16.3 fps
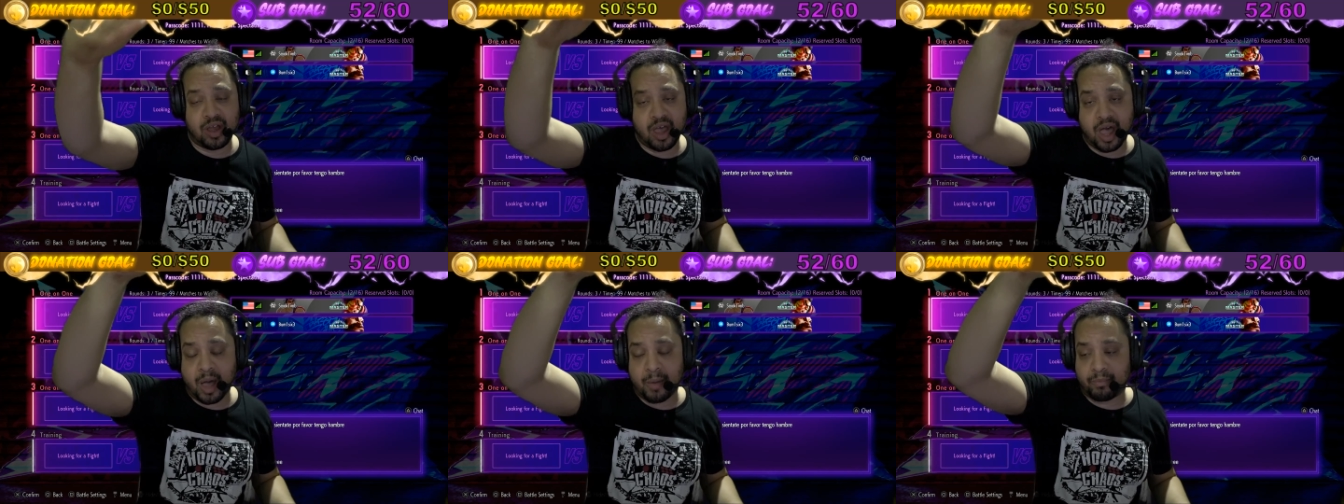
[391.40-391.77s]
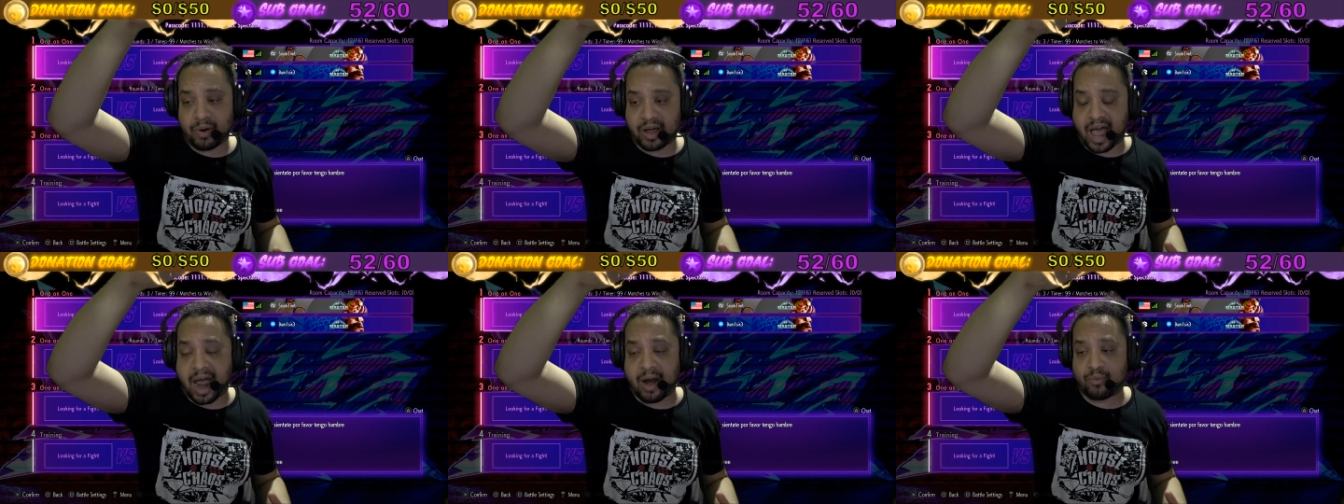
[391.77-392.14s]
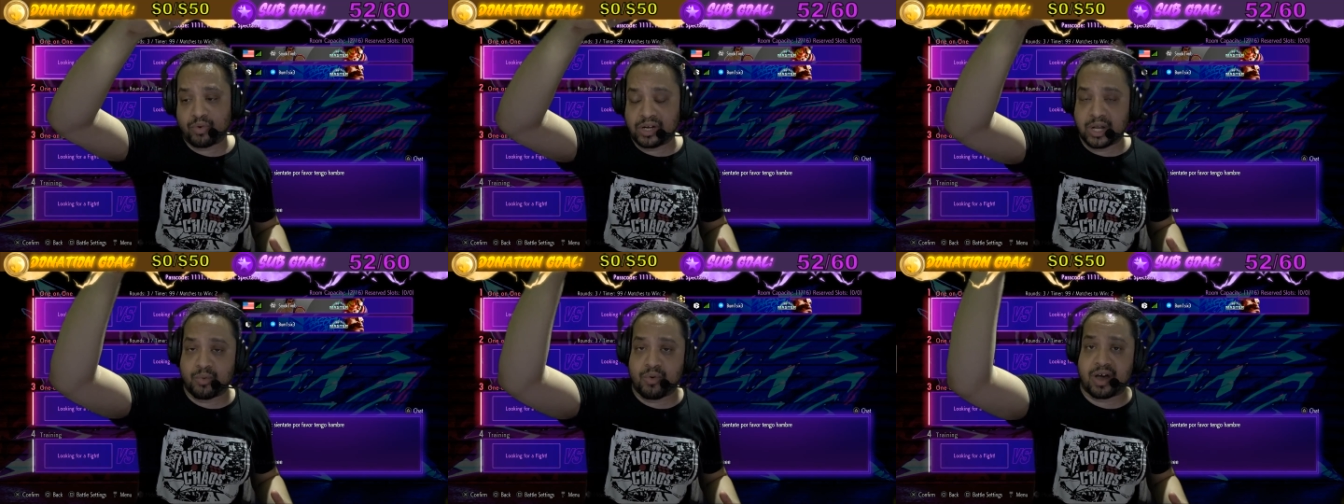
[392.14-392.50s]
But I
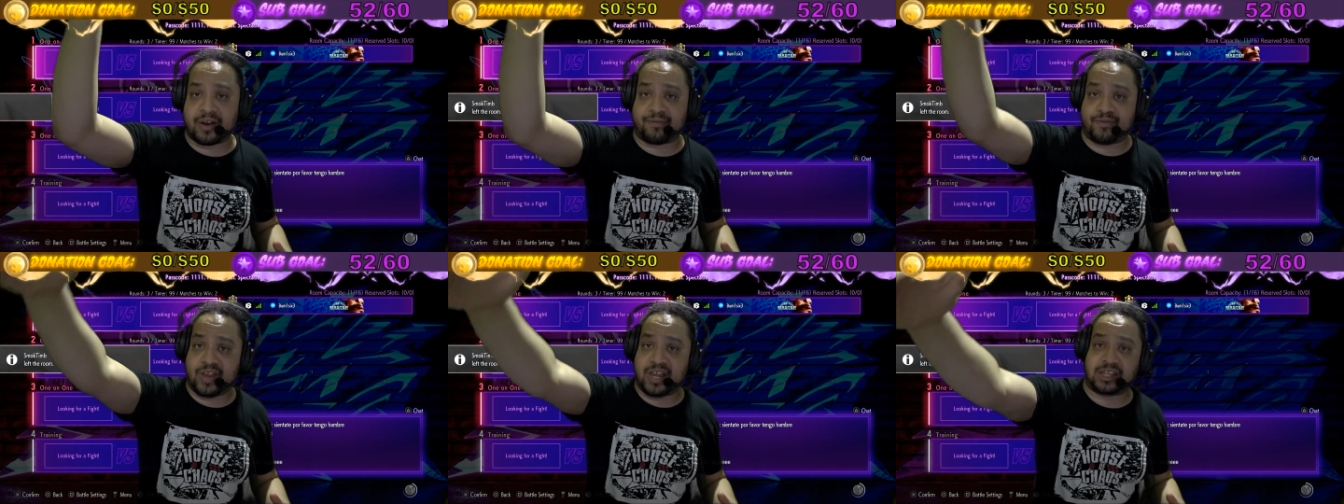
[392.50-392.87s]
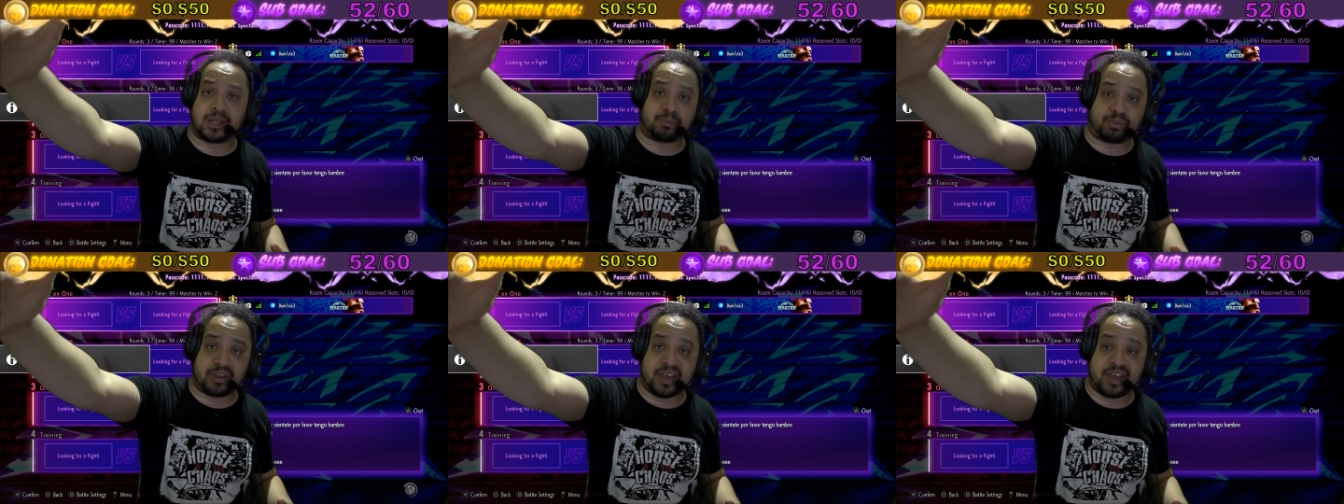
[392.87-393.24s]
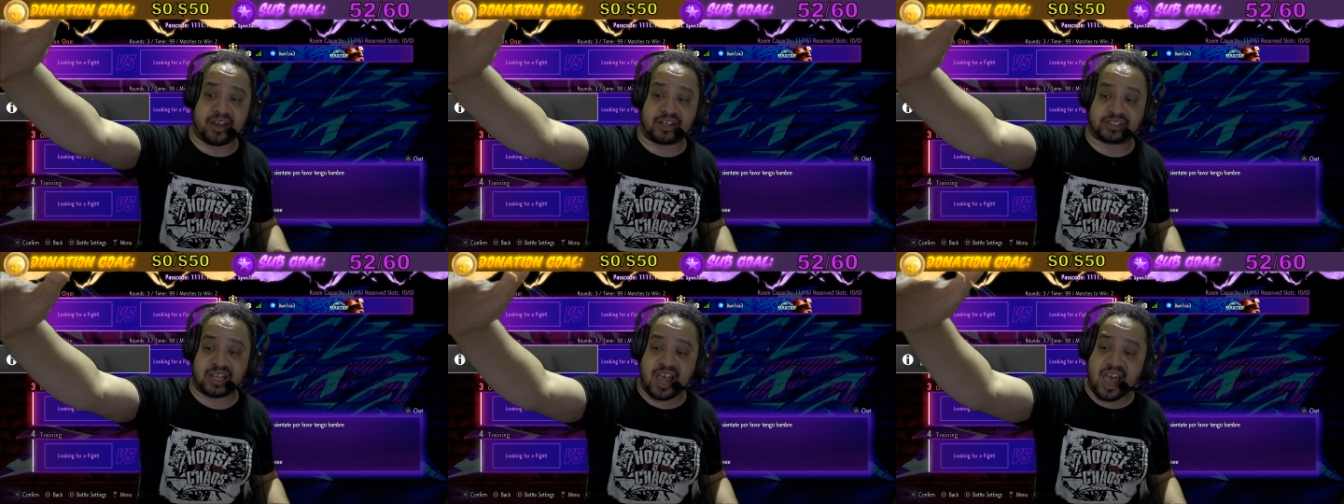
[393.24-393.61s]
really want to feed the
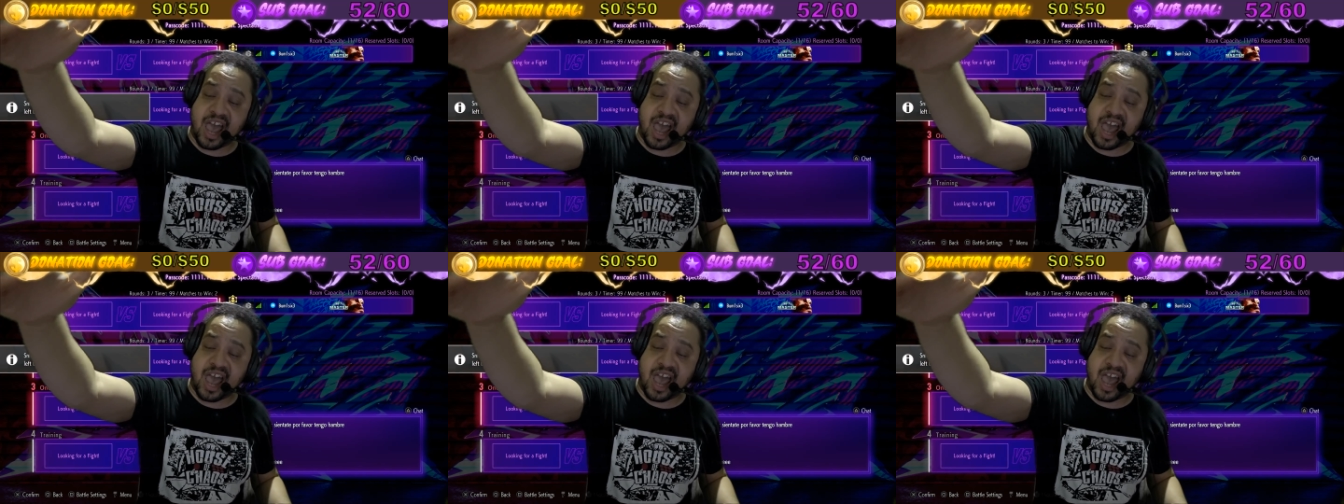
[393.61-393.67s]
players,